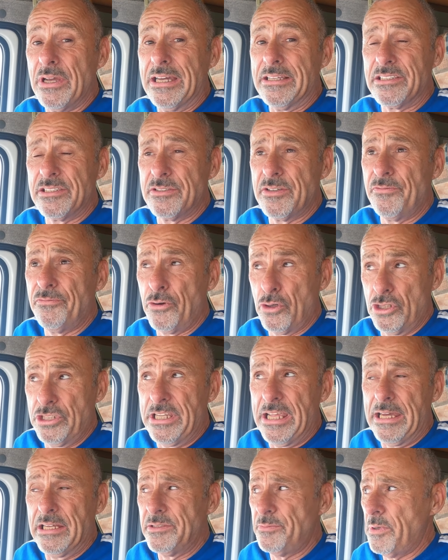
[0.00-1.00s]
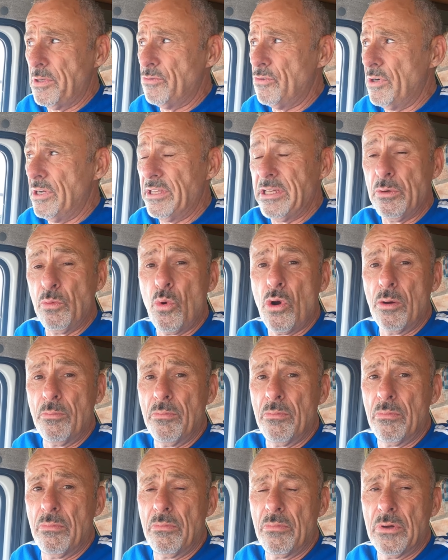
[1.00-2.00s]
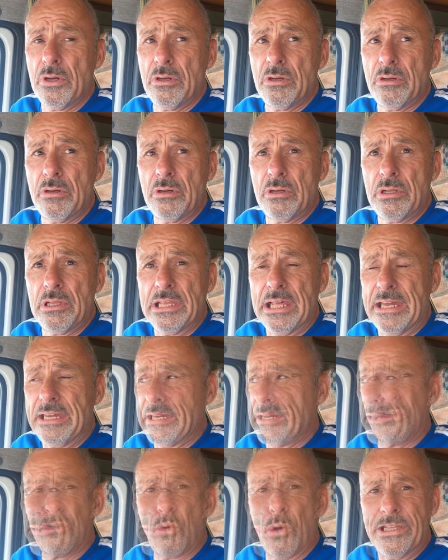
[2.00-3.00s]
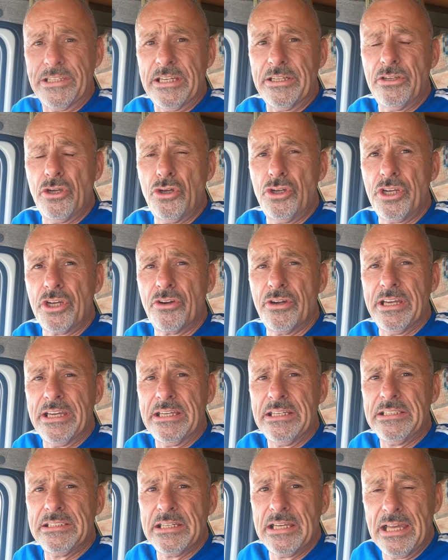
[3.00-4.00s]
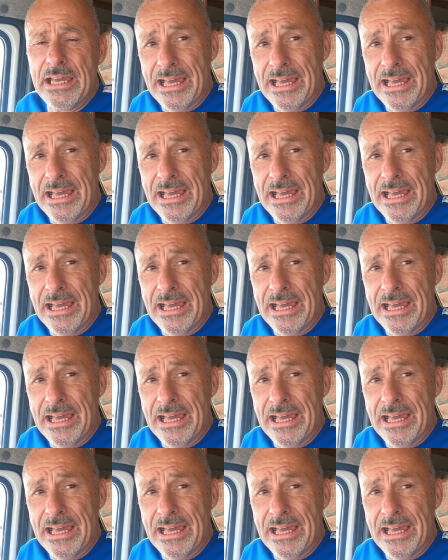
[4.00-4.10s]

it's the first day it's been really warm like 22 degrees